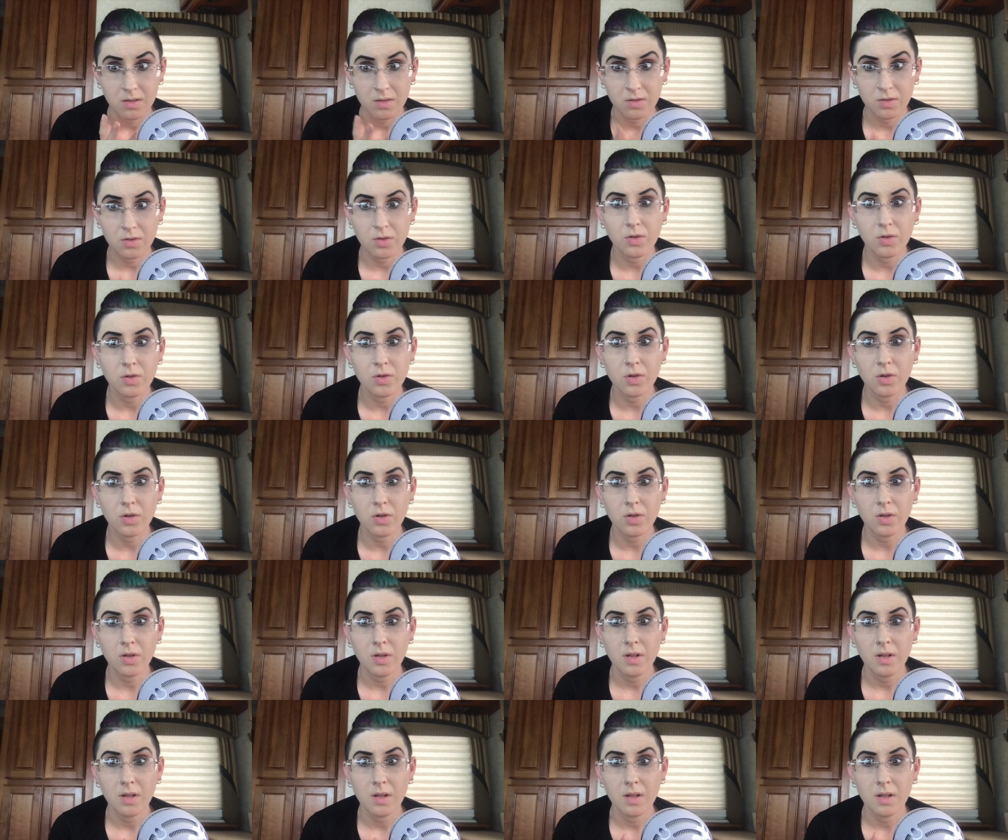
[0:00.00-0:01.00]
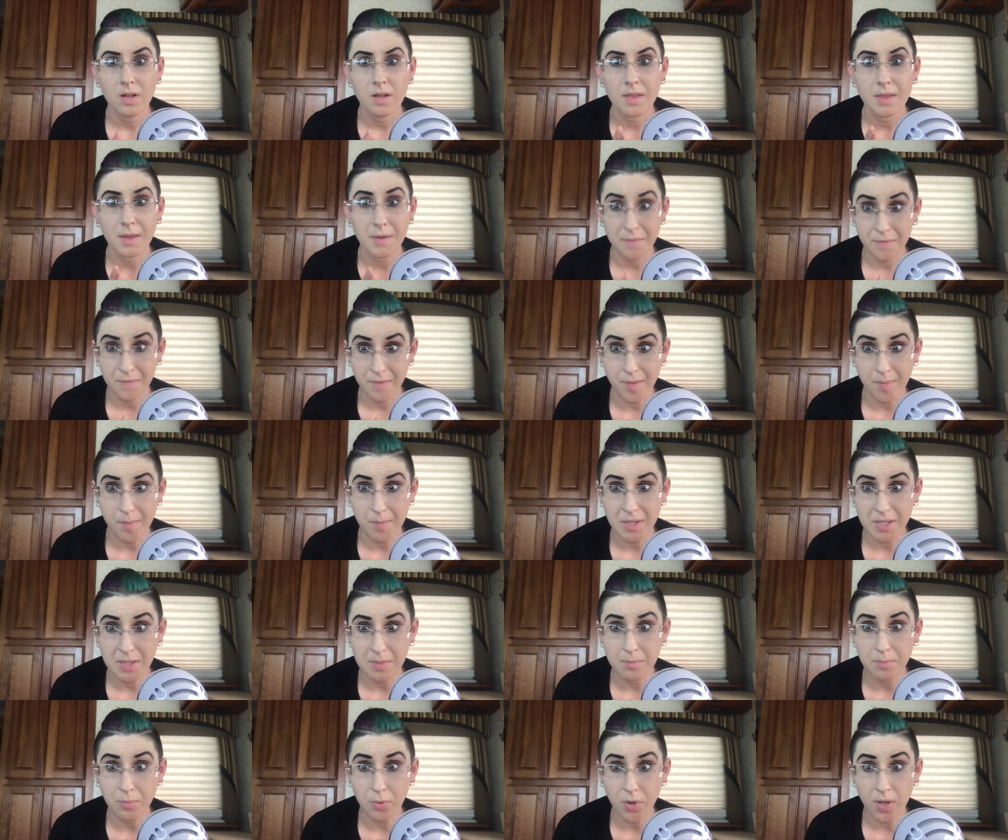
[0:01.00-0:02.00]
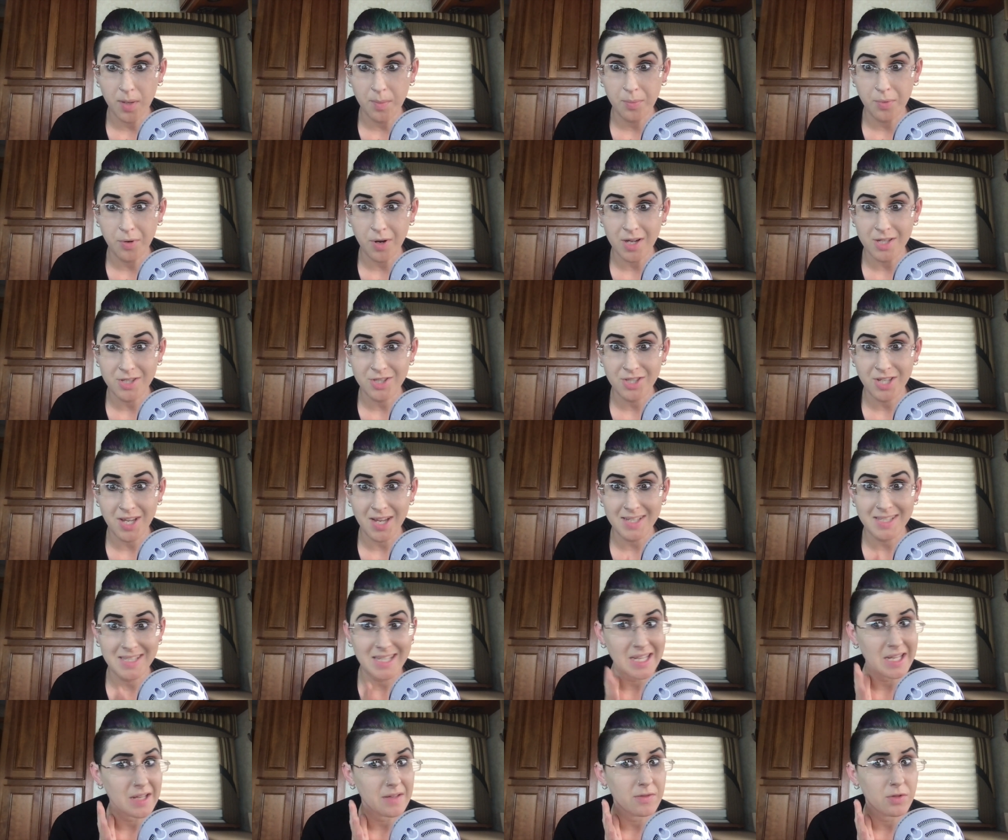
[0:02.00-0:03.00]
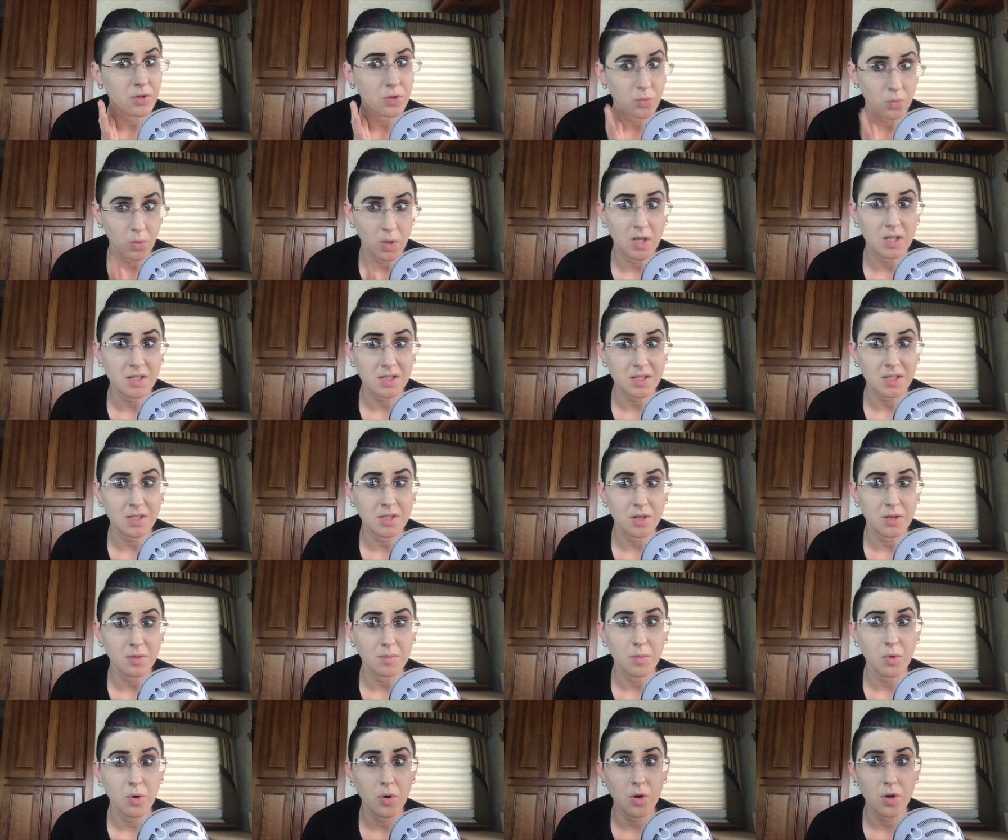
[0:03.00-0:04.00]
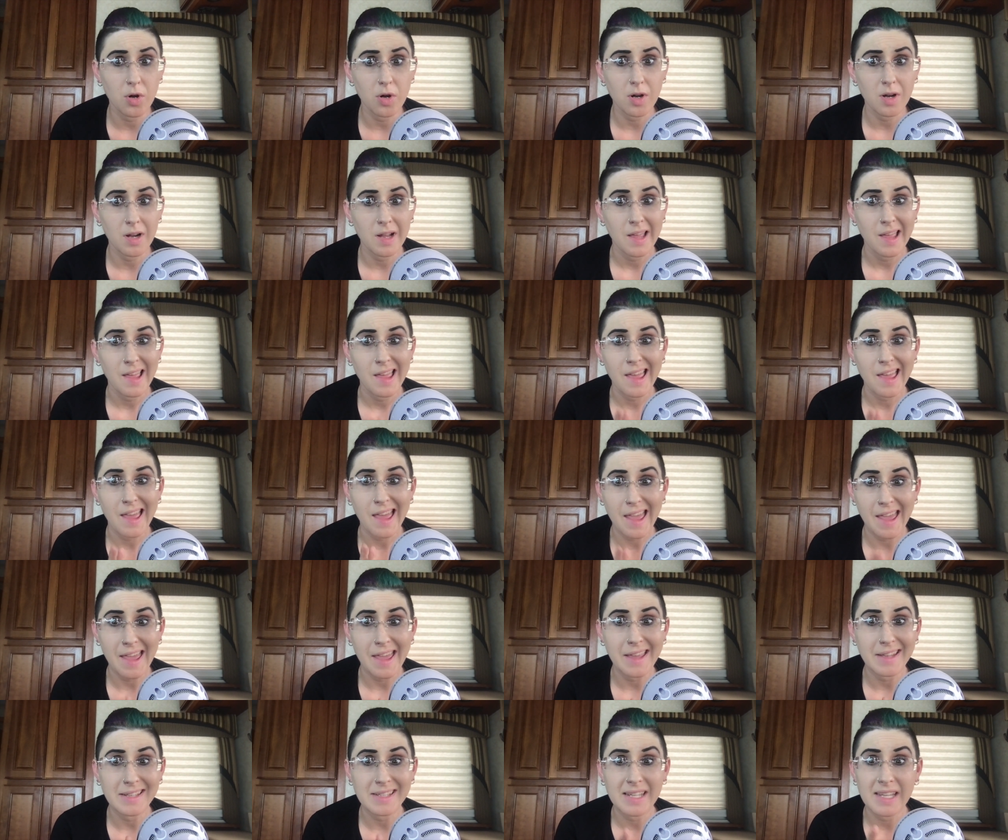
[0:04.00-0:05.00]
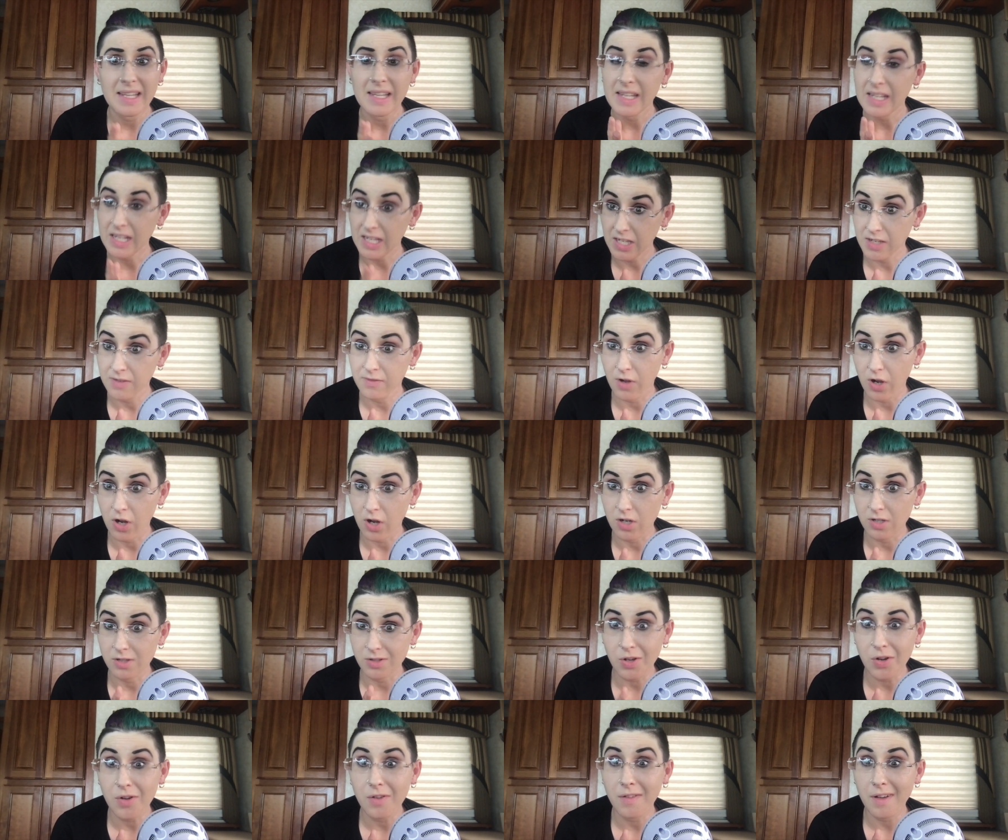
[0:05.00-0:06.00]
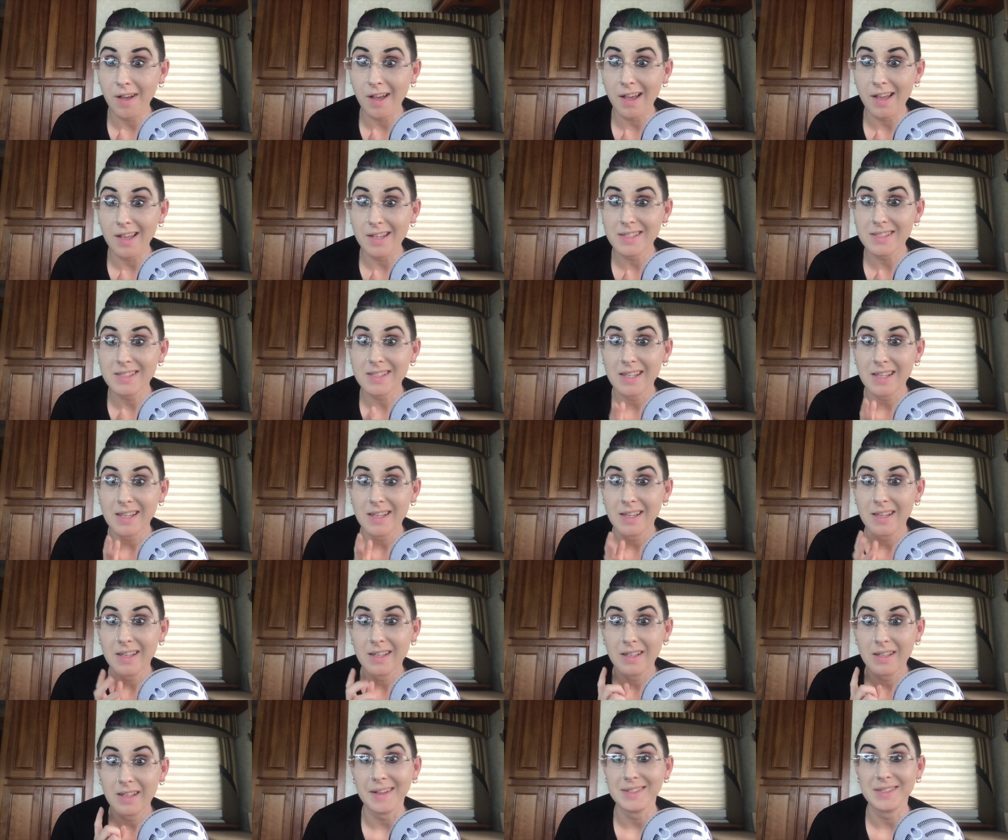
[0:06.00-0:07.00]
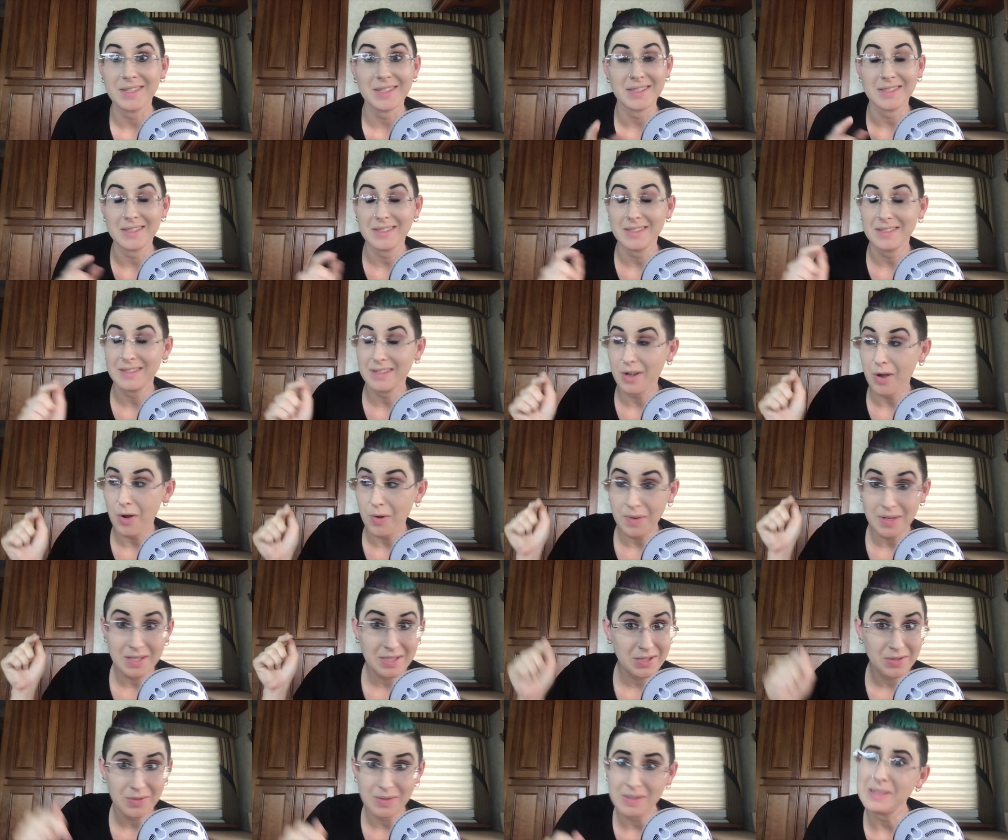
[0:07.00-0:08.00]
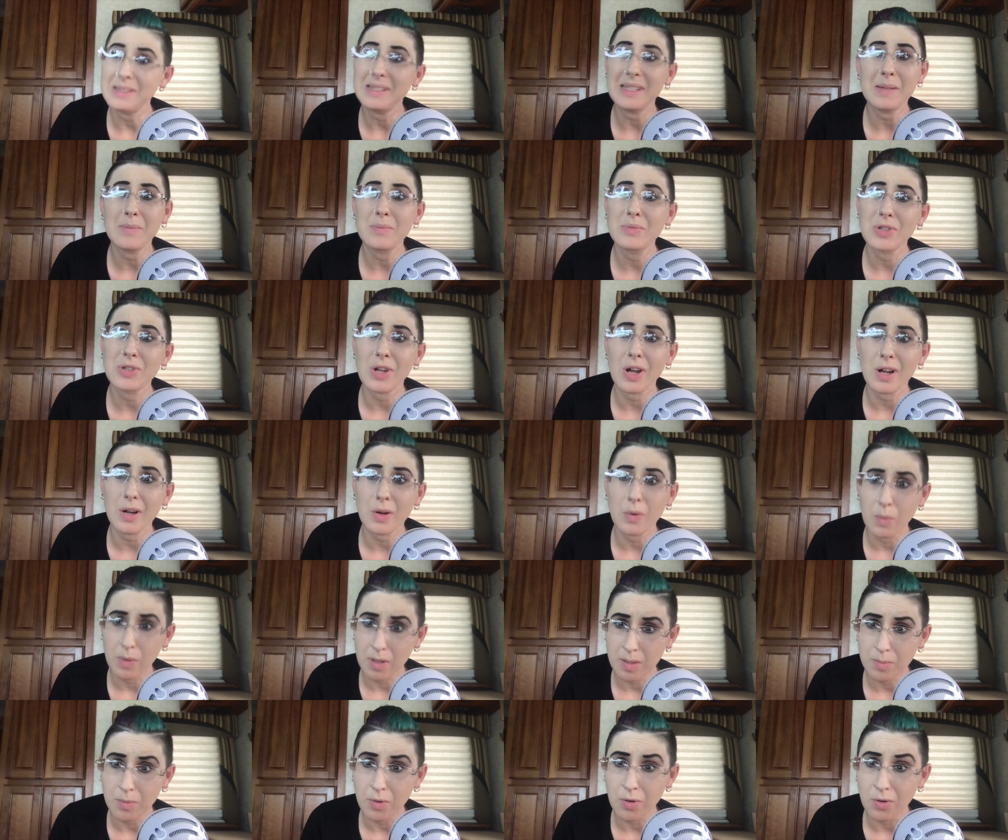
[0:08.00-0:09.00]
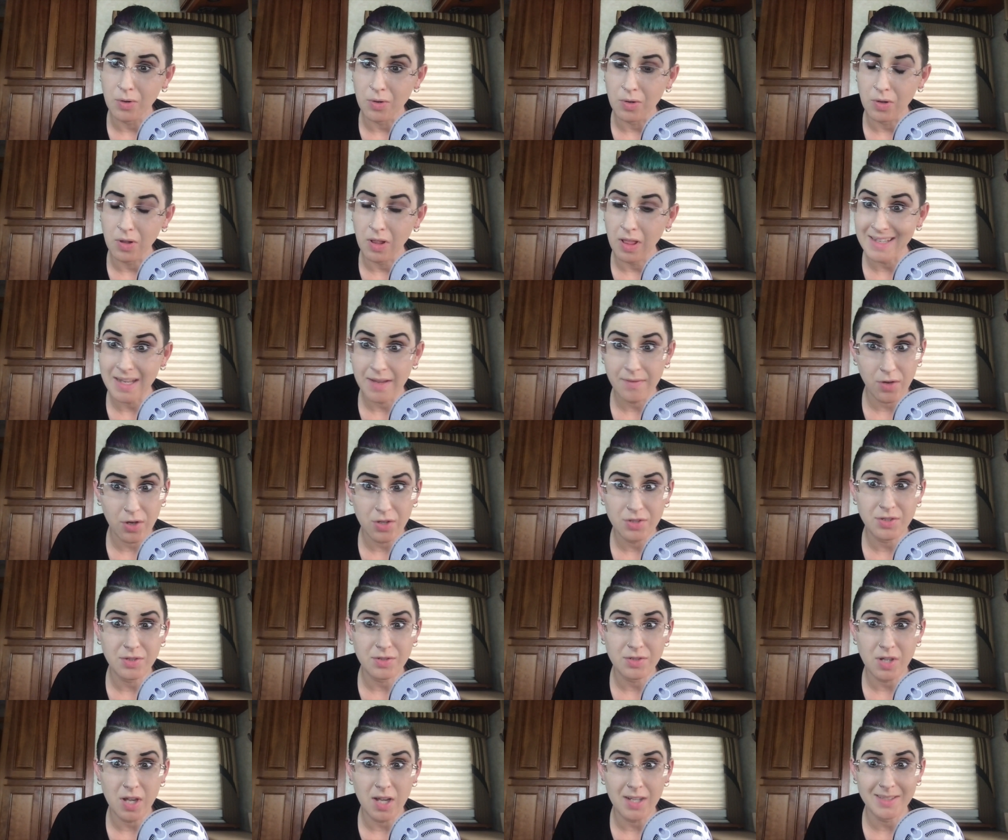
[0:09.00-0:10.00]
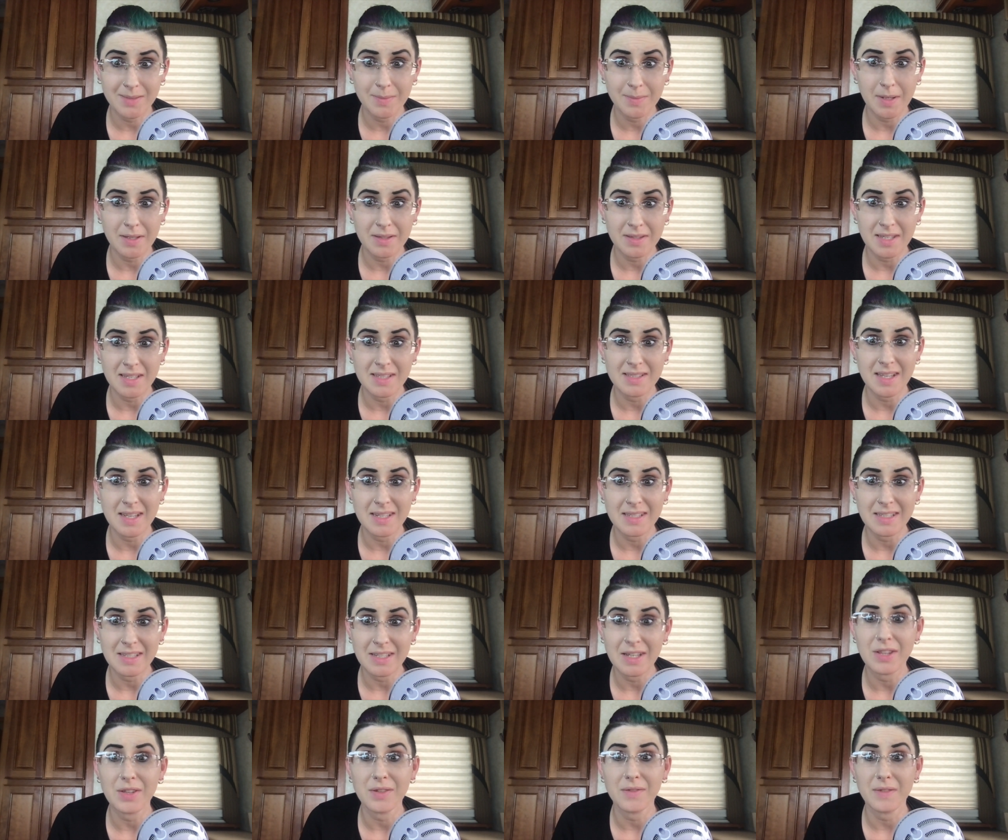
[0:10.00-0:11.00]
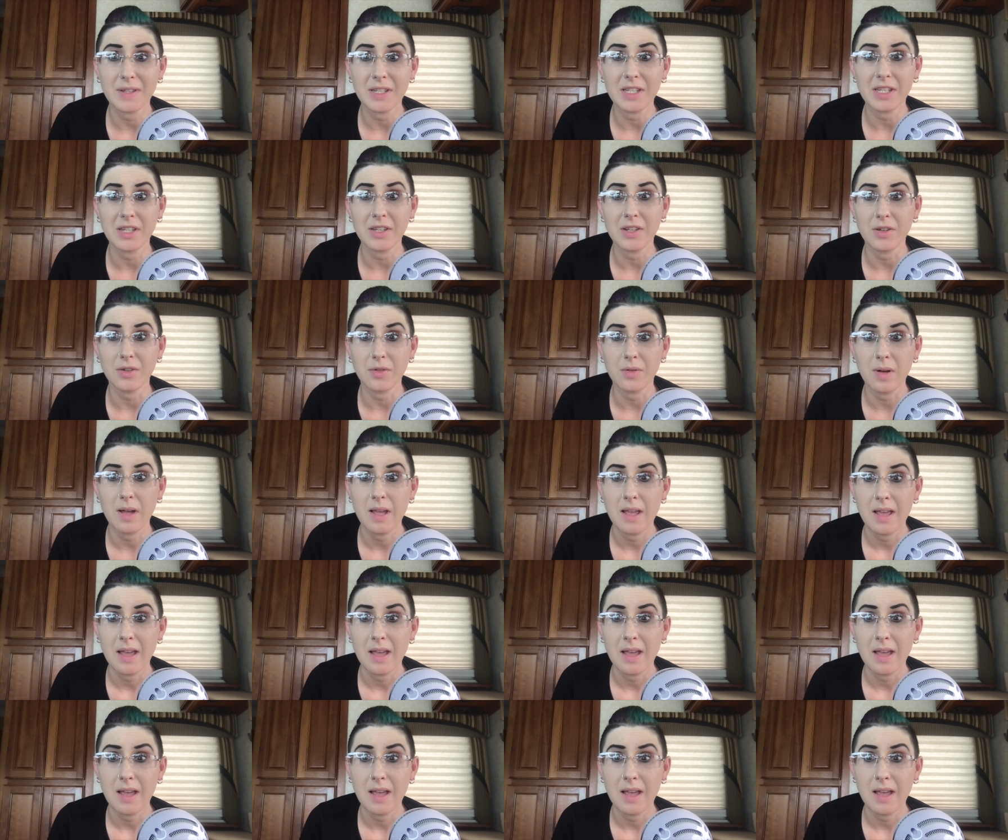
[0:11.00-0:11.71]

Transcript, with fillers: Google the Feminine Boy Project if you want to know more, and Ivar Lovaas to go into a deep dark wormhole. I've also talked about this in another video.